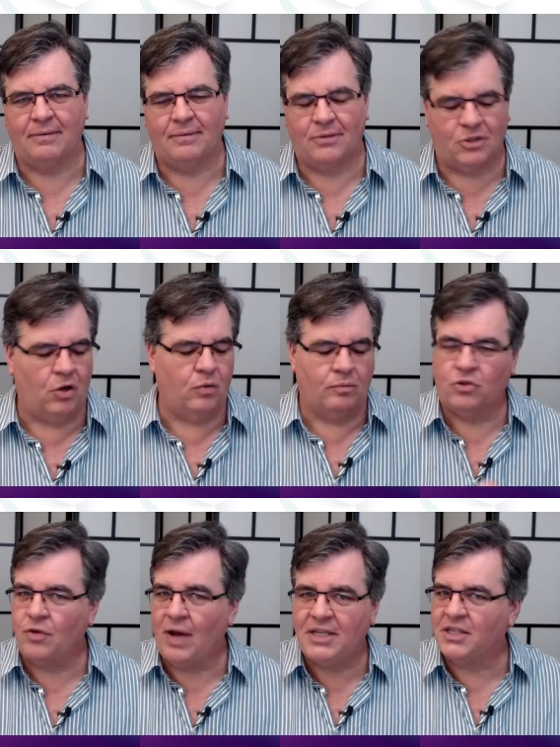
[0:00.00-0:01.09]
So
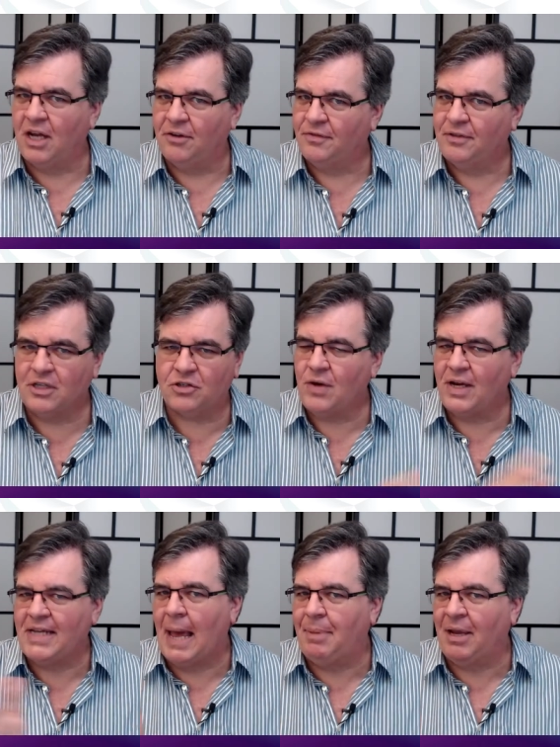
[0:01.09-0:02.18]
try stuff. Just try
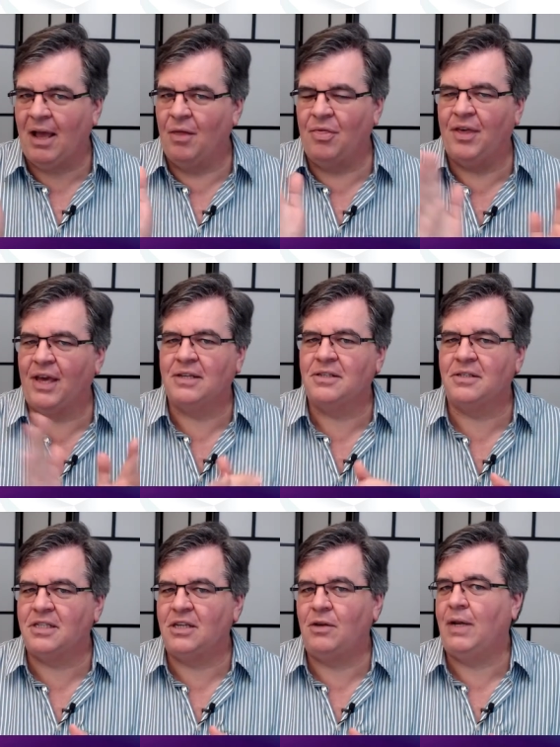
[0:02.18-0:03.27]
tapping on things and
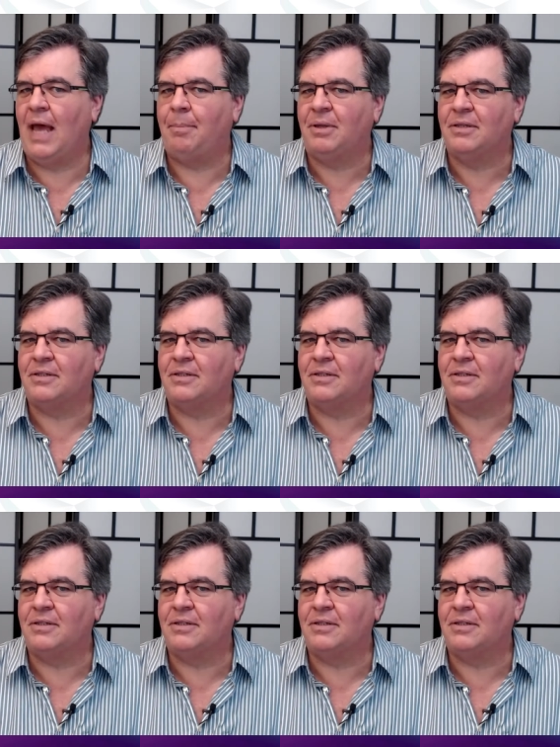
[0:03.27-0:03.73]
see what happens.